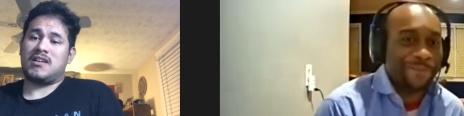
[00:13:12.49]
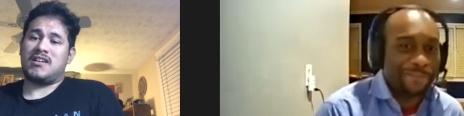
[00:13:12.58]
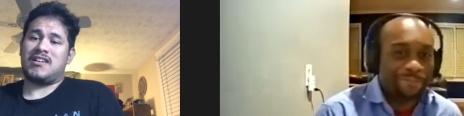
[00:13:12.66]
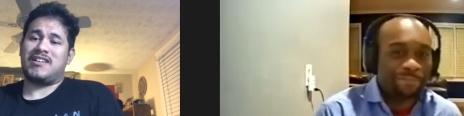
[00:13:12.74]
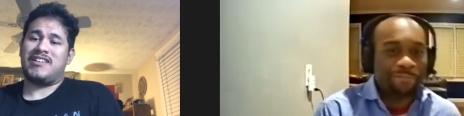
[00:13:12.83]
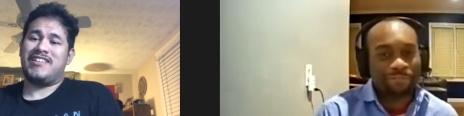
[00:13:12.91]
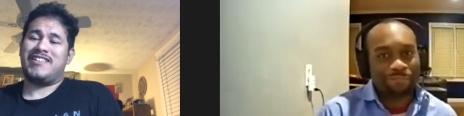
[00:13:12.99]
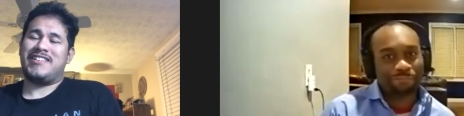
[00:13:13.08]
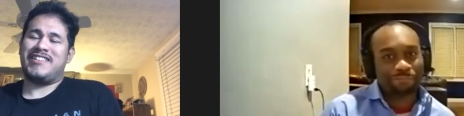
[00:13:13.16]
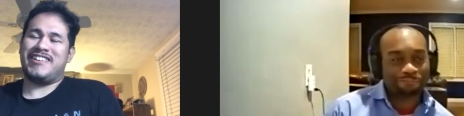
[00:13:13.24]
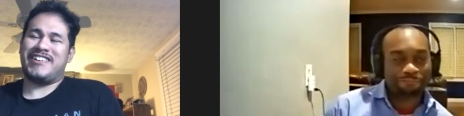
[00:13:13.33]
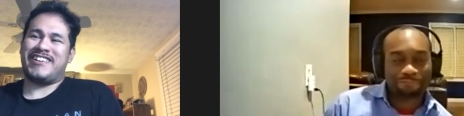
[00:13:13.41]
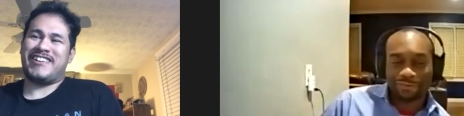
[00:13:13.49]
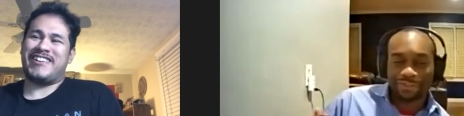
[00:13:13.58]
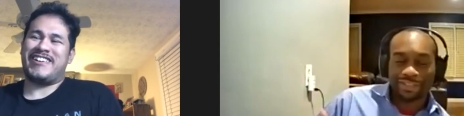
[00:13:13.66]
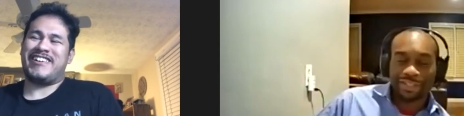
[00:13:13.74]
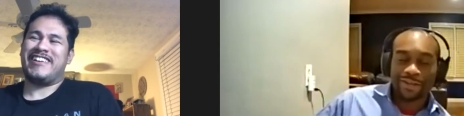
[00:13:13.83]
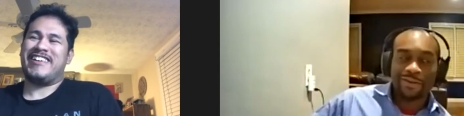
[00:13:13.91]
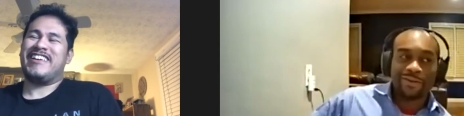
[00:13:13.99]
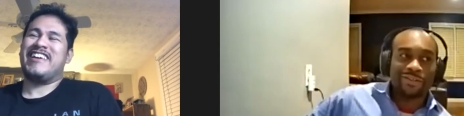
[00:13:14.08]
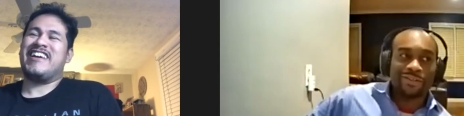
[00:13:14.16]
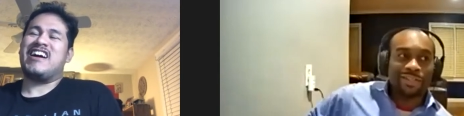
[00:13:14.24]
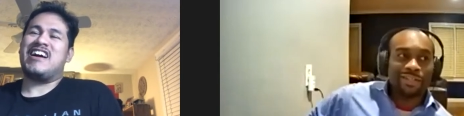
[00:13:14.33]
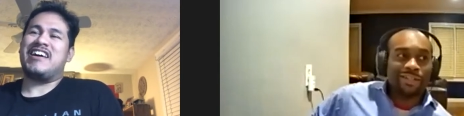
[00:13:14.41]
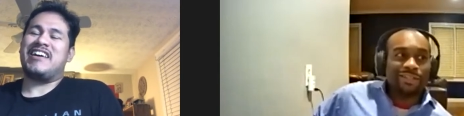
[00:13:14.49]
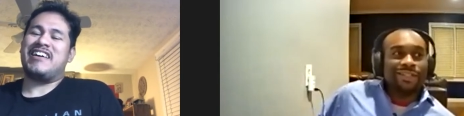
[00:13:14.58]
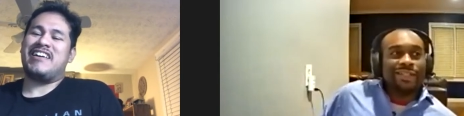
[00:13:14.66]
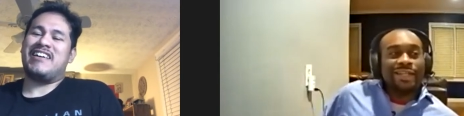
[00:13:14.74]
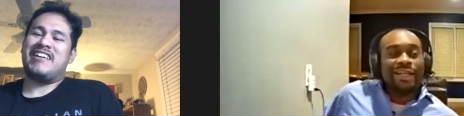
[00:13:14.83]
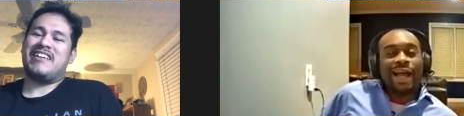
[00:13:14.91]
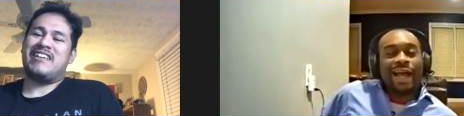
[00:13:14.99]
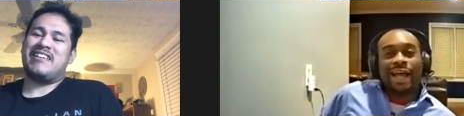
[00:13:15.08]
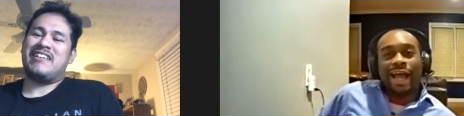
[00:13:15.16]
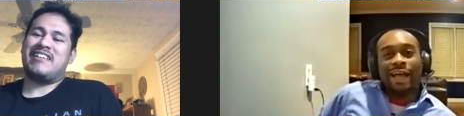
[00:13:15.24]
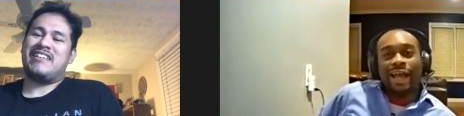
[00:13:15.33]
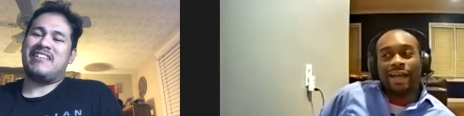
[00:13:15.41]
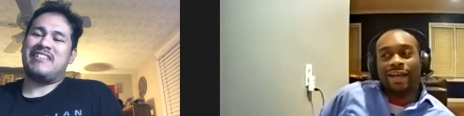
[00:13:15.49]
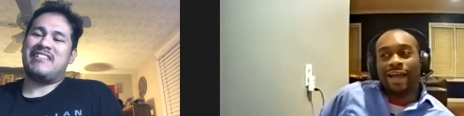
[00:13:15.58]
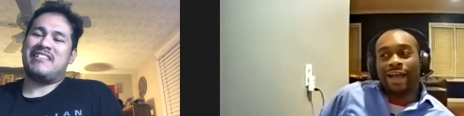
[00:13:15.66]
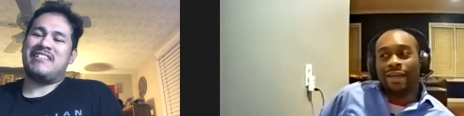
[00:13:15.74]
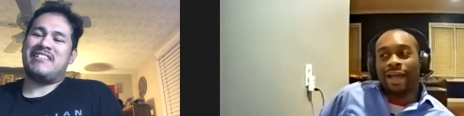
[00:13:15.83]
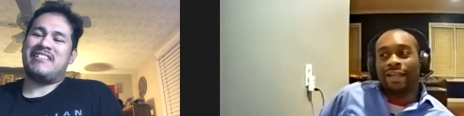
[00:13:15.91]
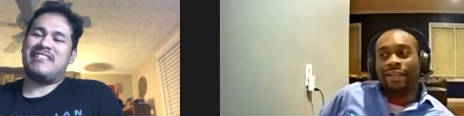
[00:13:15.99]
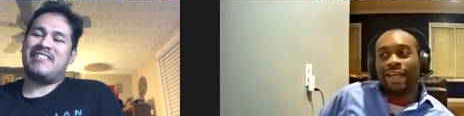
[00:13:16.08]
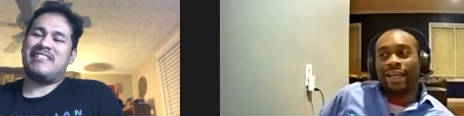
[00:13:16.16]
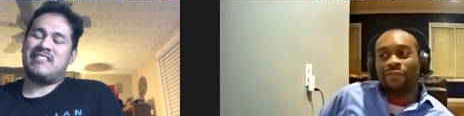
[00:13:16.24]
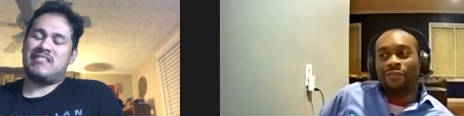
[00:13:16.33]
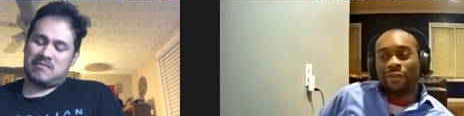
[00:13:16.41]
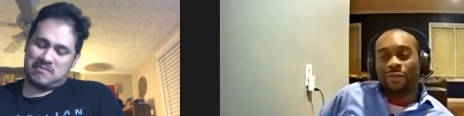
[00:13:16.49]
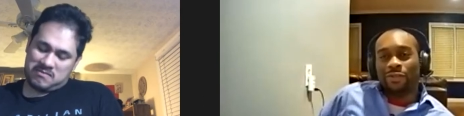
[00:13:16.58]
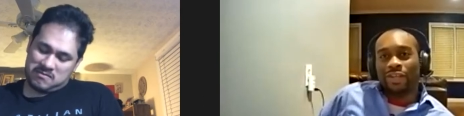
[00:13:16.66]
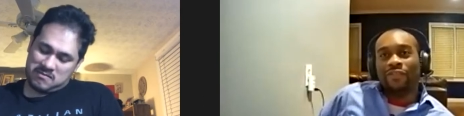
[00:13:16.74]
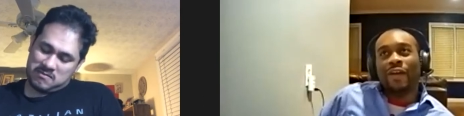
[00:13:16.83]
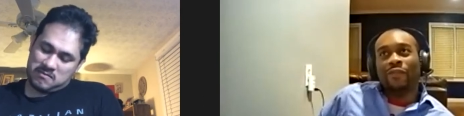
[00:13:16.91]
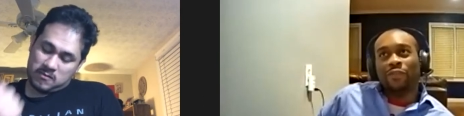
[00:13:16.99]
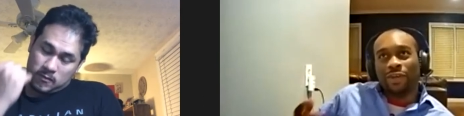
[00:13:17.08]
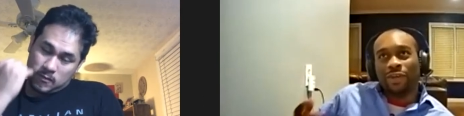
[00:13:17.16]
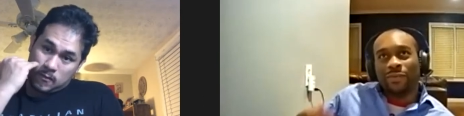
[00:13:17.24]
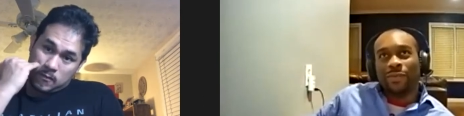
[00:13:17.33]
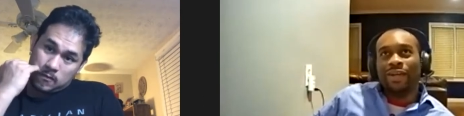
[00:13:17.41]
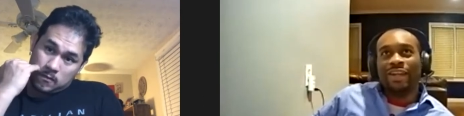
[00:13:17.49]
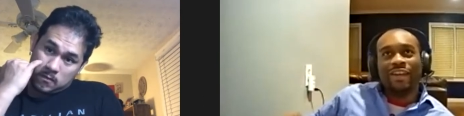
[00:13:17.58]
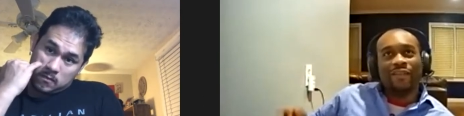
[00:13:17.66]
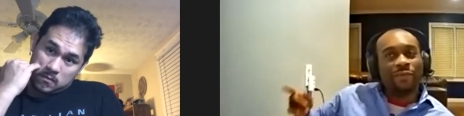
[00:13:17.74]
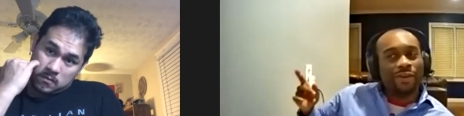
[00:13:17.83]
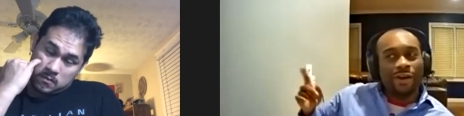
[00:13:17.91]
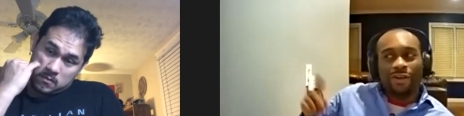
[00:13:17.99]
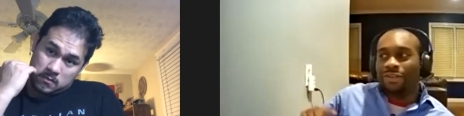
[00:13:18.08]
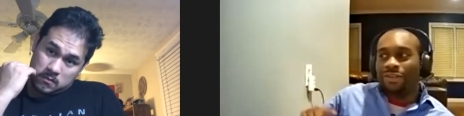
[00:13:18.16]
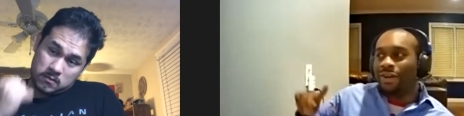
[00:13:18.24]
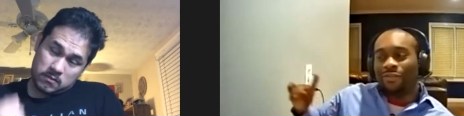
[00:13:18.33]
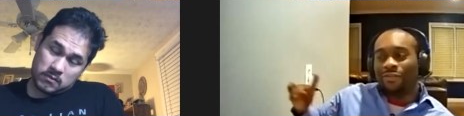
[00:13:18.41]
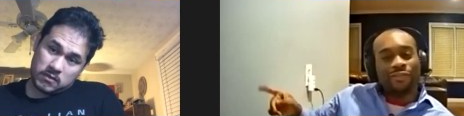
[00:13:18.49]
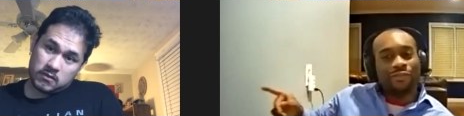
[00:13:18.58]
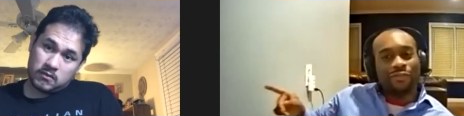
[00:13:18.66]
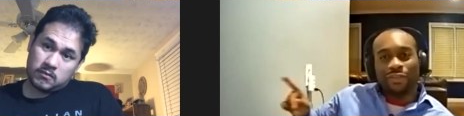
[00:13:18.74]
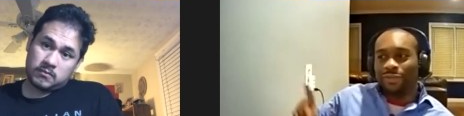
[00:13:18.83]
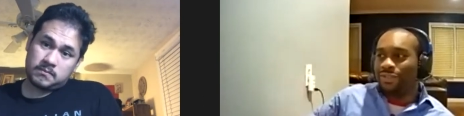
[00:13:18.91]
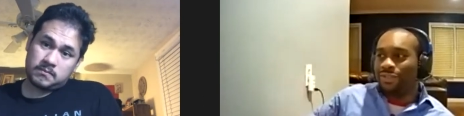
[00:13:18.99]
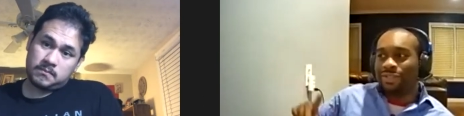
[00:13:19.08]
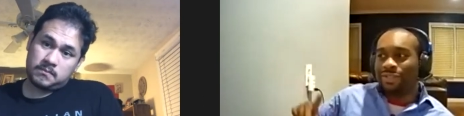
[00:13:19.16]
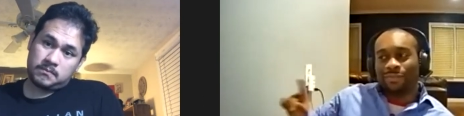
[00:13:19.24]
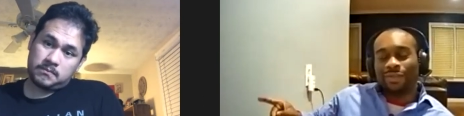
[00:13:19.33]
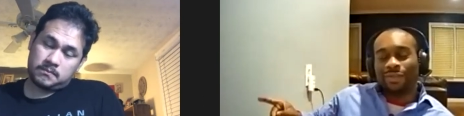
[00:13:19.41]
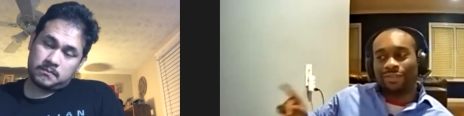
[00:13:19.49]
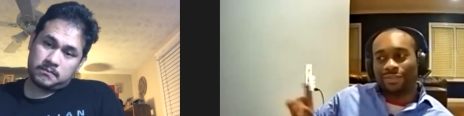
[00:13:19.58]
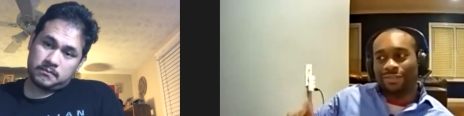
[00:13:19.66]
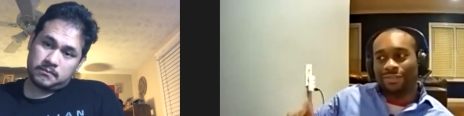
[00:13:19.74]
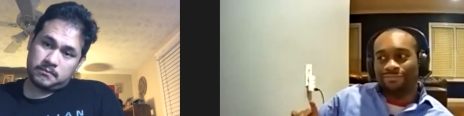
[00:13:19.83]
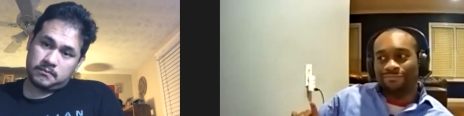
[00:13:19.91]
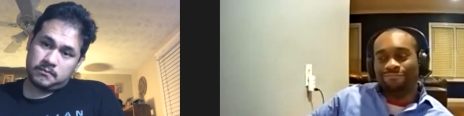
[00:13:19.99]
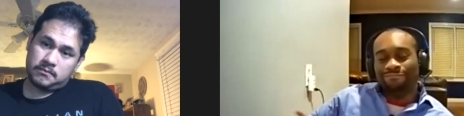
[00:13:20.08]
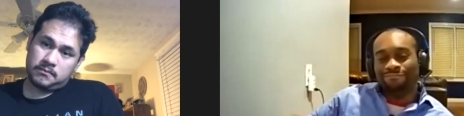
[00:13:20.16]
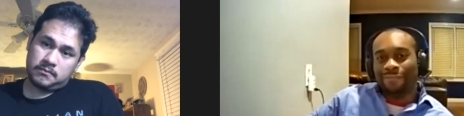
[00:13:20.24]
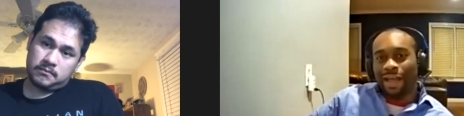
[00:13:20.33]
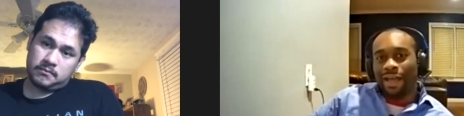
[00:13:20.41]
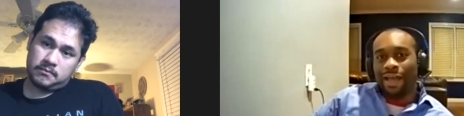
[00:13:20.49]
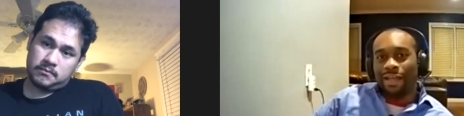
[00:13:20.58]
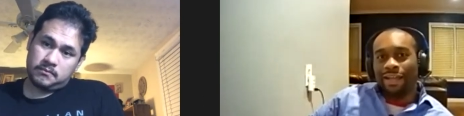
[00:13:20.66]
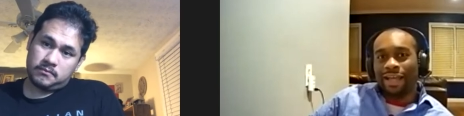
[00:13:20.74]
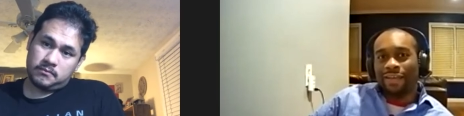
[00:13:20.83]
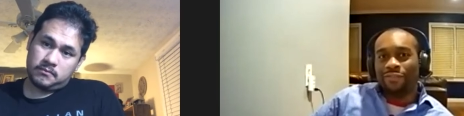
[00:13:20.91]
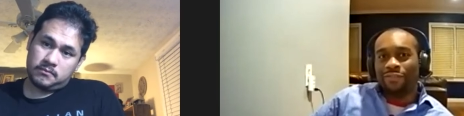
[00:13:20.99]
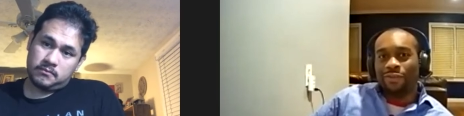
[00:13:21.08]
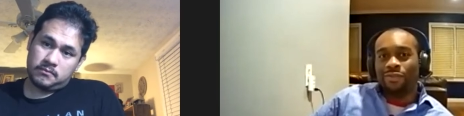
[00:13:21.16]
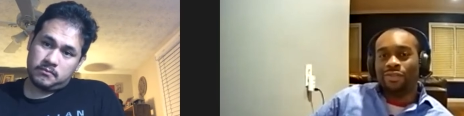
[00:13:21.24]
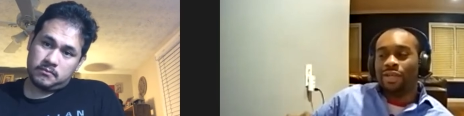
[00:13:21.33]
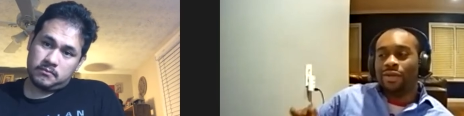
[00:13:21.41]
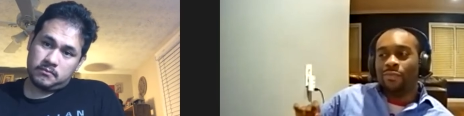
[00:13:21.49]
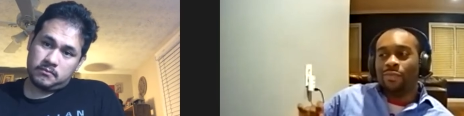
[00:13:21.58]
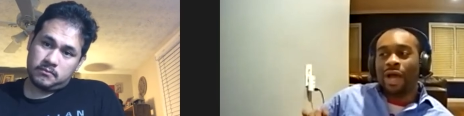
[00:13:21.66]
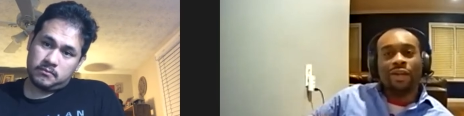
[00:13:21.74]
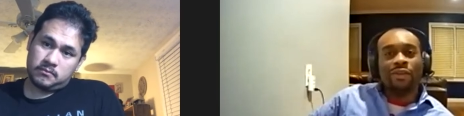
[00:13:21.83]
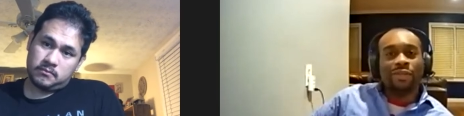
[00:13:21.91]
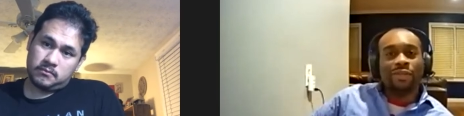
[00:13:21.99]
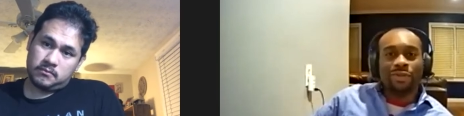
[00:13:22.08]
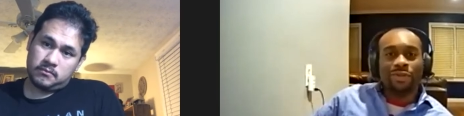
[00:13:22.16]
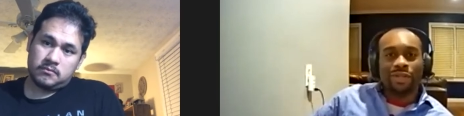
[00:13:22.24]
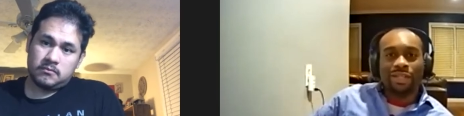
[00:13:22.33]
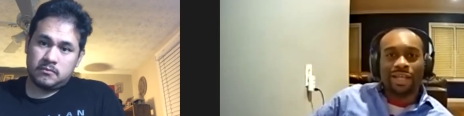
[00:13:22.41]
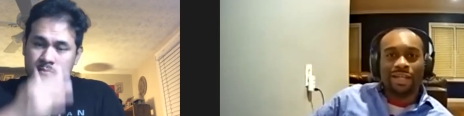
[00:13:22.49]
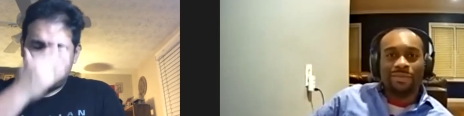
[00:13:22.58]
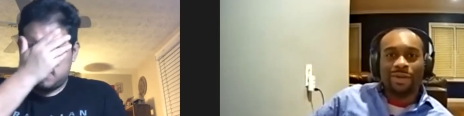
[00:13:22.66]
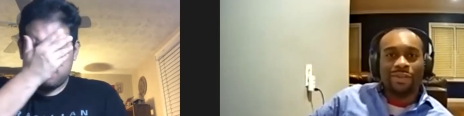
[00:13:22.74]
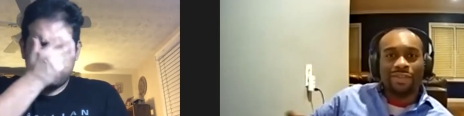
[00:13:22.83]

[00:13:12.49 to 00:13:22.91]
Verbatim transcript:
Speaker 1: so you know, I, I I I like Fields. I've I've thought about it. I've been on and off on Fields, but I, I like Fields, but I don't think we're gonna get him. I don't